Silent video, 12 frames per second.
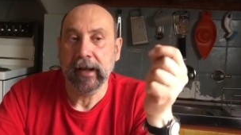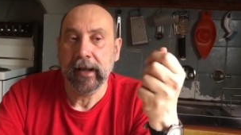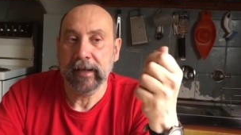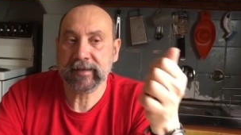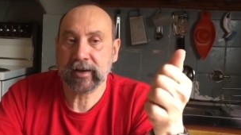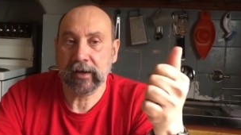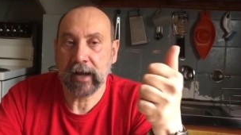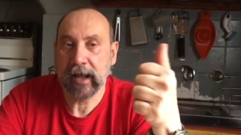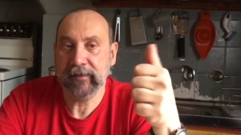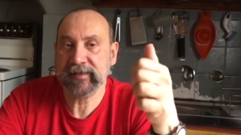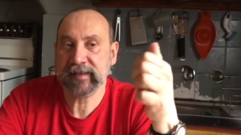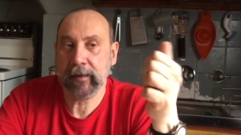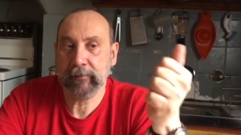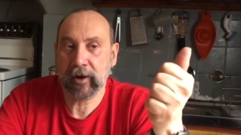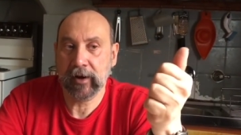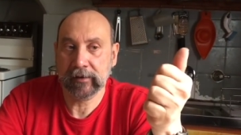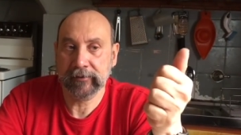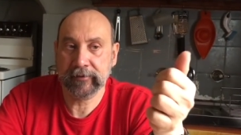It's got to have some
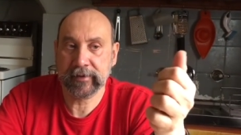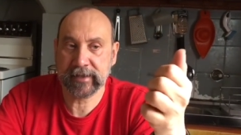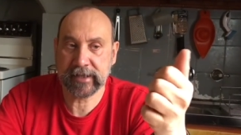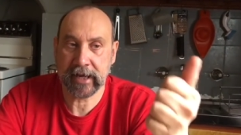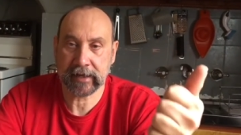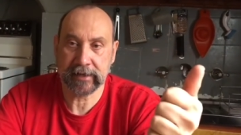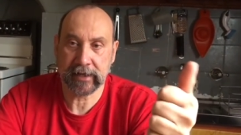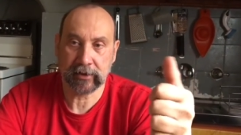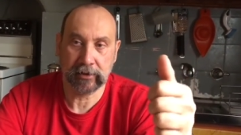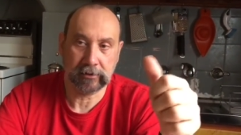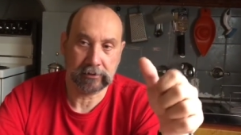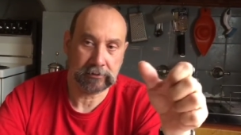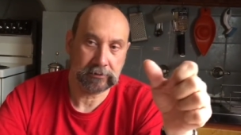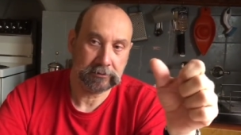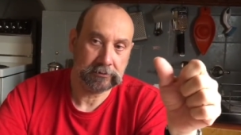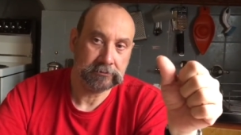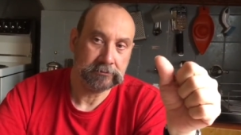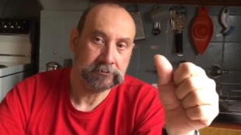kind of technical,
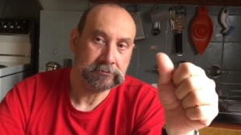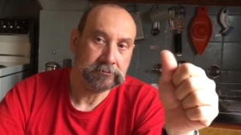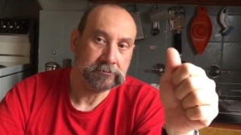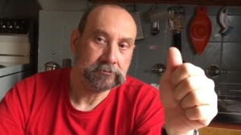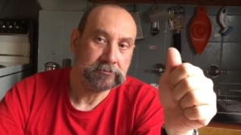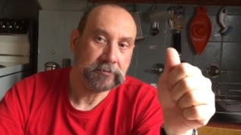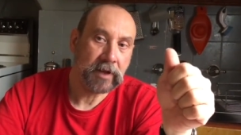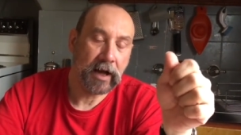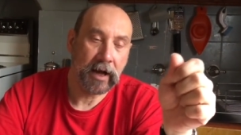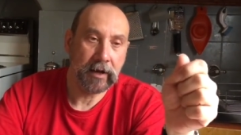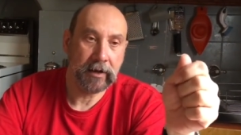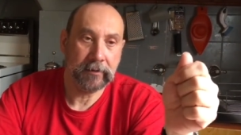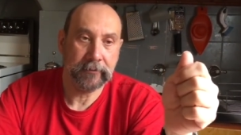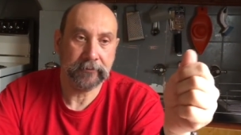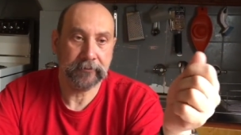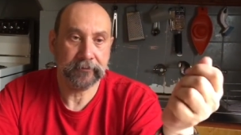it's got